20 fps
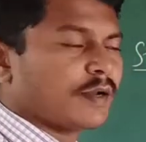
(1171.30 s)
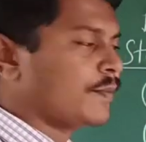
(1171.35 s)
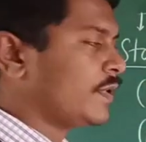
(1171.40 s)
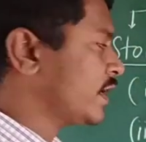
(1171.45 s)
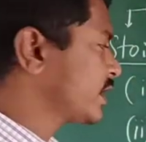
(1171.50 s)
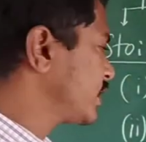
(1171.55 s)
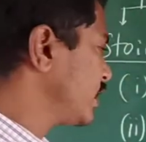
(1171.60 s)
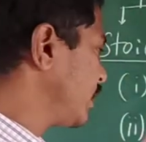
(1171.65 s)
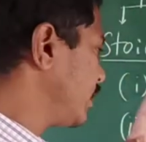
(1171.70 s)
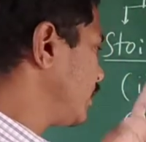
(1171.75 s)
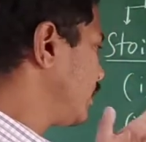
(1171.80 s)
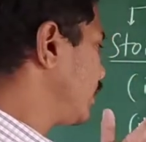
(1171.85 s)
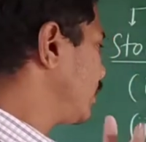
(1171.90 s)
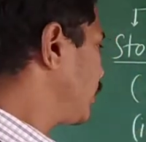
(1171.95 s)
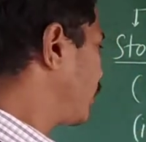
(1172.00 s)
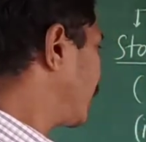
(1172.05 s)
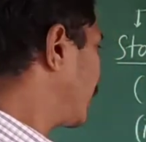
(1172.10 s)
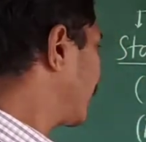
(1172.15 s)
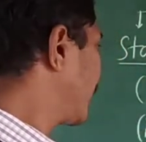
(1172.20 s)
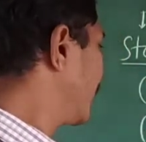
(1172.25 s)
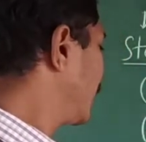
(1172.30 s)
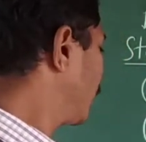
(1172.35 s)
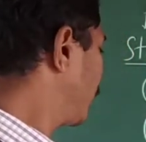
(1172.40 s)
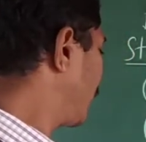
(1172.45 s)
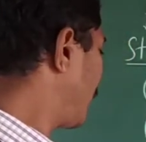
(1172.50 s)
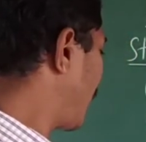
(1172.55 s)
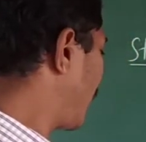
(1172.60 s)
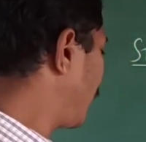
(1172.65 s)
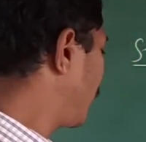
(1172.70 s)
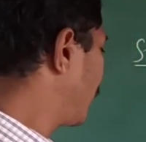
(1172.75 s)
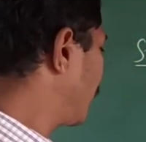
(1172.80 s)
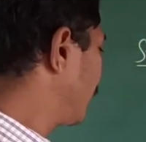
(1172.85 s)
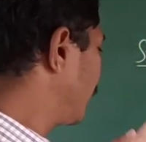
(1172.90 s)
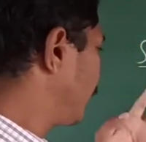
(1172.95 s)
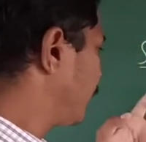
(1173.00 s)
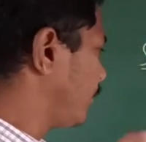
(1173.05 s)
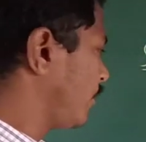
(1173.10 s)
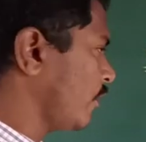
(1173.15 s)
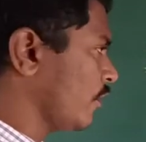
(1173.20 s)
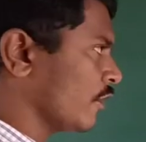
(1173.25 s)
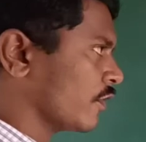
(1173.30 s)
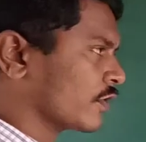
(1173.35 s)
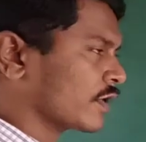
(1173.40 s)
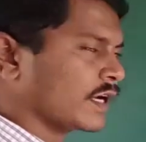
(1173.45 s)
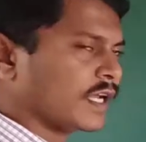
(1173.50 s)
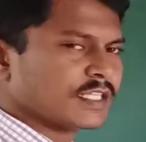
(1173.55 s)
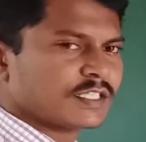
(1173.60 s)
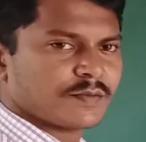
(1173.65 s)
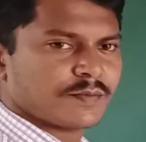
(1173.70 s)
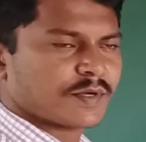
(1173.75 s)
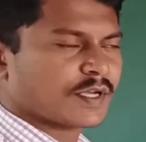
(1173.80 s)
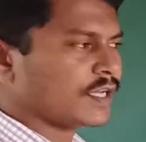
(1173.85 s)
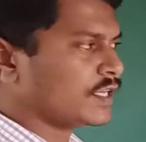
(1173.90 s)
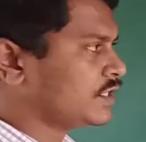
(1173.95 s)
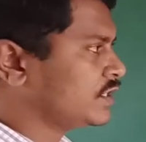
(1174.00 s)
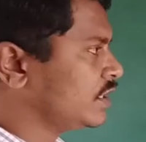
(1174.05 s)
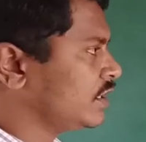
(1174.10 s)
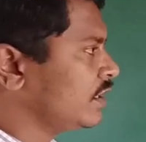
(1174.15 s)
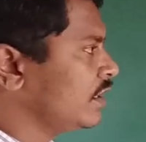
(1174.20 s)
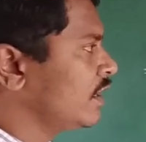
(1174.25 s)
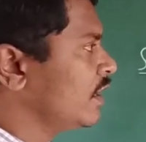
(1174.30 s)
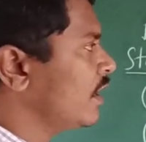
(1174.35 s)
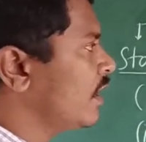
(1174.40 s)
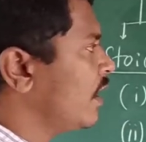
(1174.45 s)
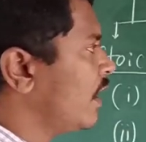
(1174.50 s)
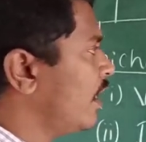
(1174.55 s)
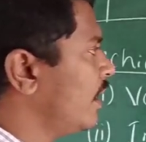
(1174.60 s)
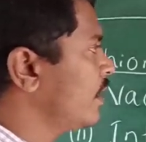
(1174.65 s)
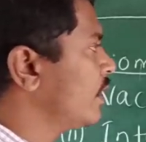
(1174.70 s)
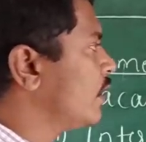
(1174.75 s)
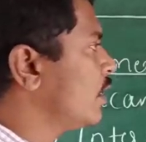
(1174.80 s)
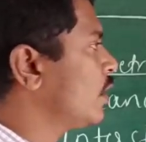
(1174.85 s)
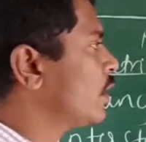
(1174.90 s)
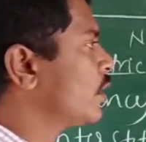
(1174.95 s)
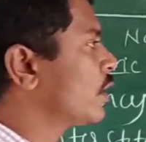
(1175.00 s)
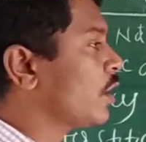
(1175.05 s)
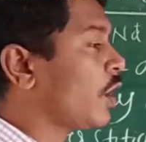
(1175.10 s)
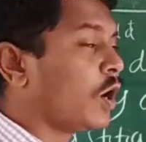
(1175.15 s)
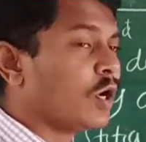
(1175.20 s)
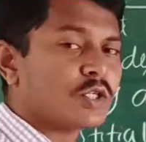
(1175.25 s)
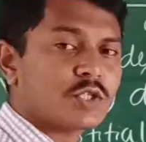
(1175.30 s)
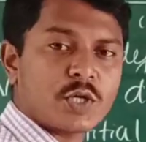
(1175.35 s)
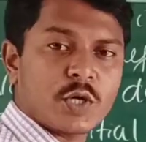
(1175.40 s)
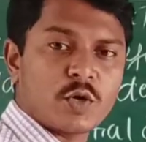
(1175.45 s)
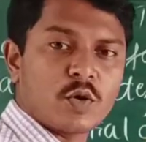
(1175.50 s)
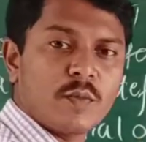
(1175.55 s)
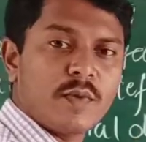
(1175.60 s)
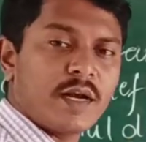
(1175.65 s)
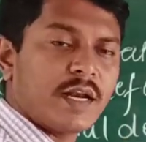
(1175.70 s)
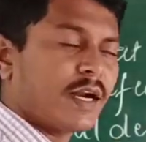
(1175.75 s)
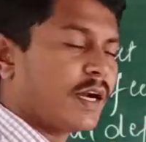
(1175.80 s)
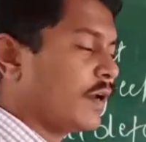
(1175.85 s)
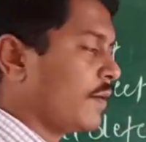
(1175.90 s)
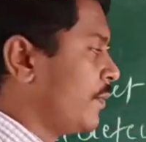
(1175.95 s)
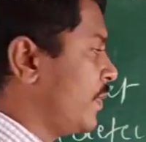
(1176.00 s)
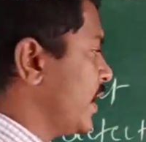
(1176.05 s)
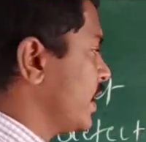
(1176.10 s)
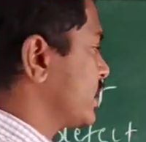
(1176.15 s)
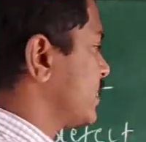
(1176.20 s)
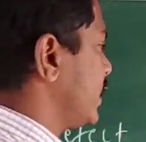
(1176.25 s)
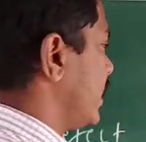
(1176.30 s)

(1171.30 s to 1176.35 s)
defects, again we have 4 classification, and non-stoichiometric defects